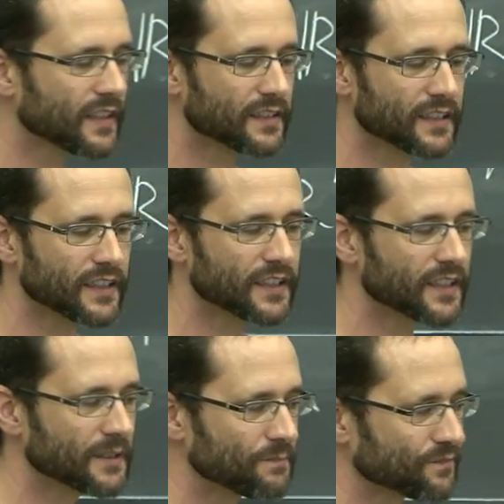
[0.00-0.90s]
that,
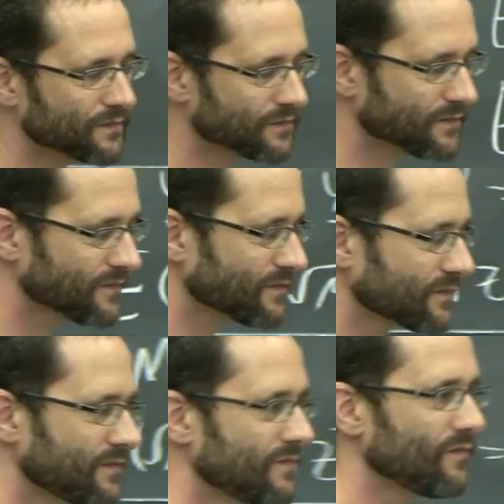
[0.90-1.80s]
um,
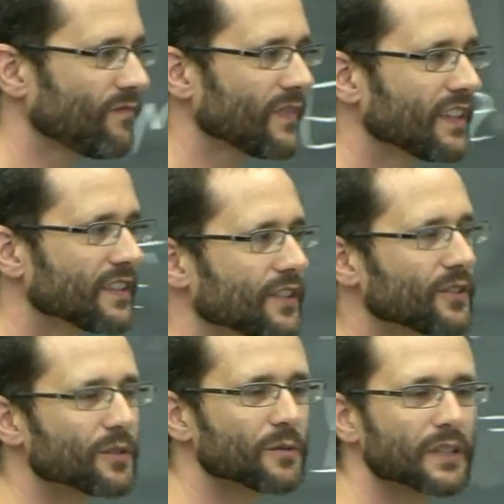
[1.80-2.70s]
you
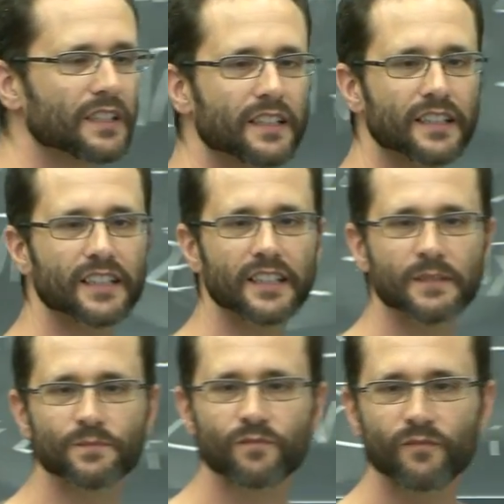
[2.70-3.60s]
know,
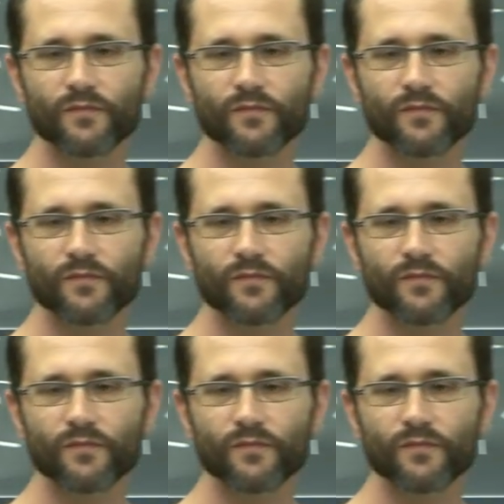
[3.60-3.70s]
um,